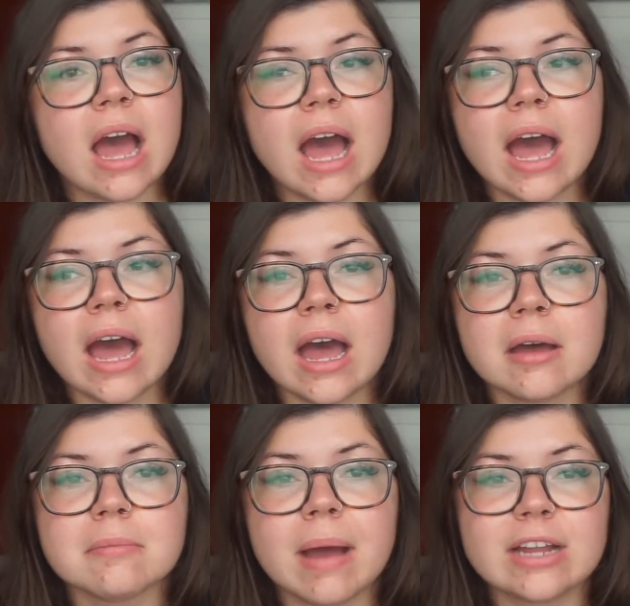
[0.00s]

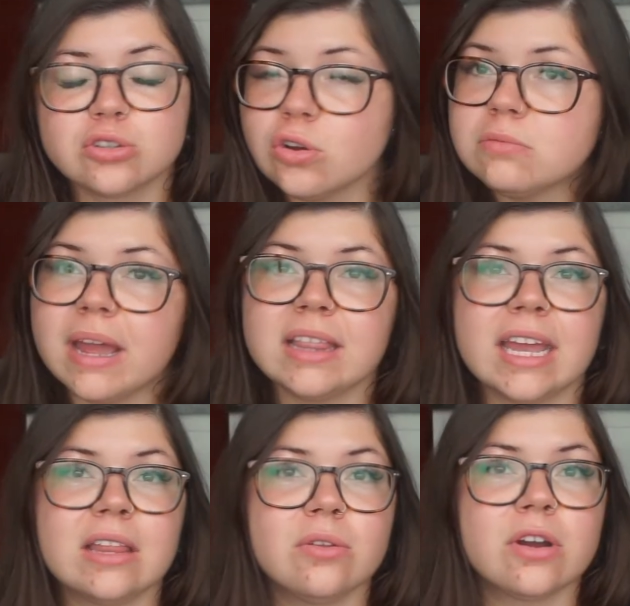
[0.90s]
I told my
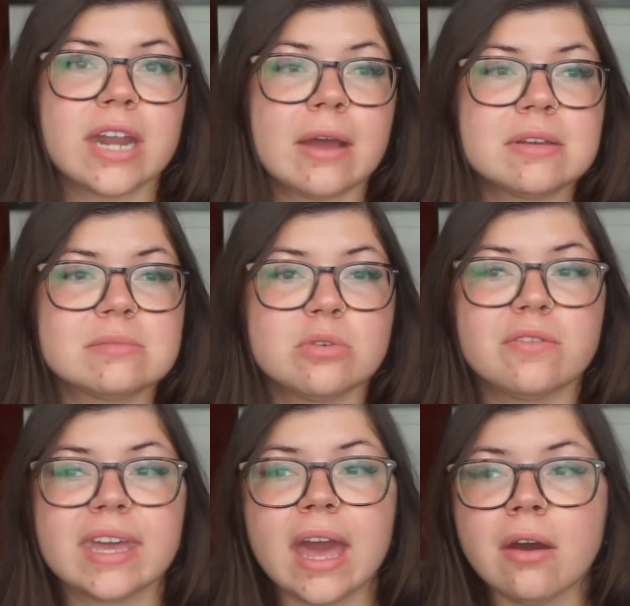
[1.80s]
landlord I was
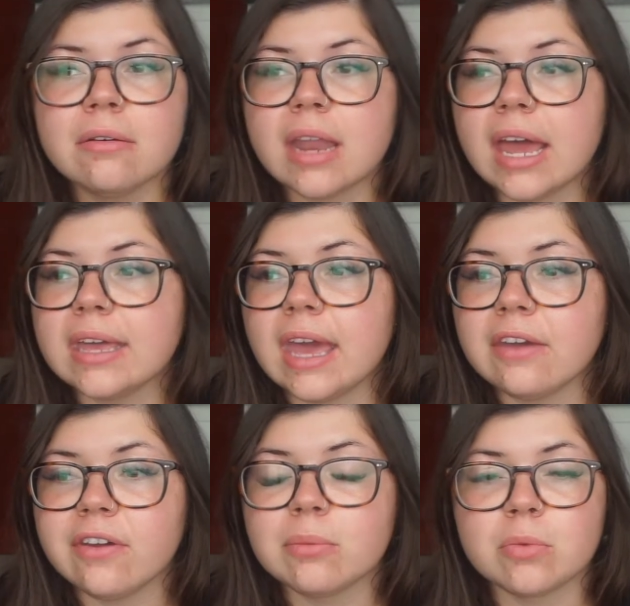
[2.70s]
moving out. I
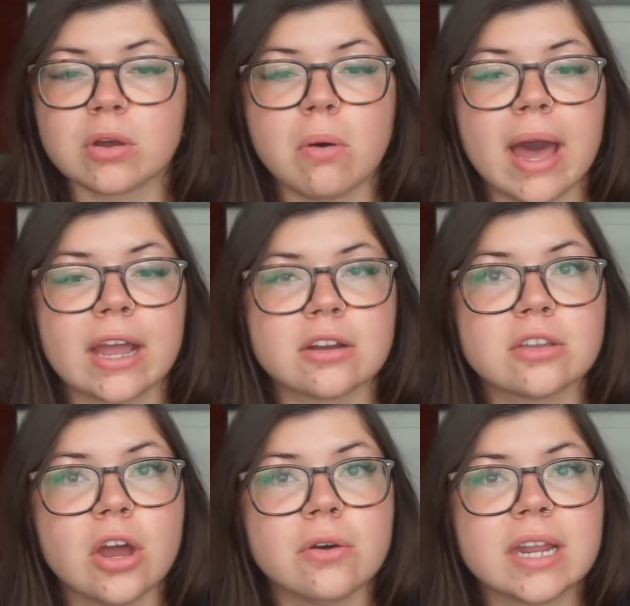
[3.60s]
gave him
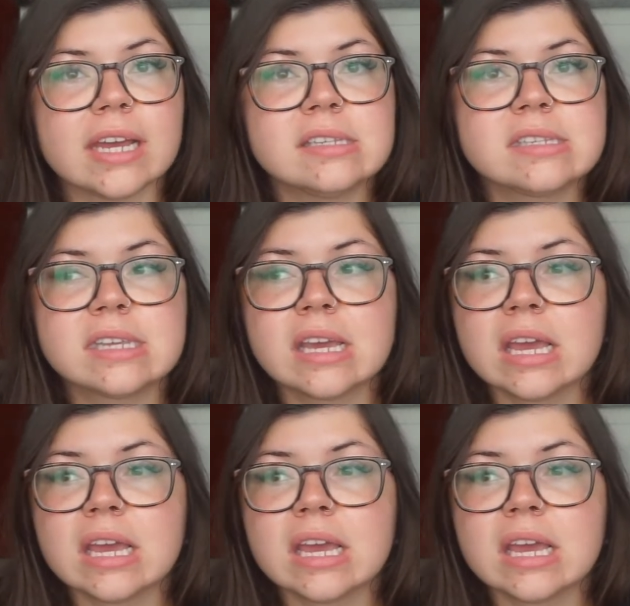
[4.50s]
required notice.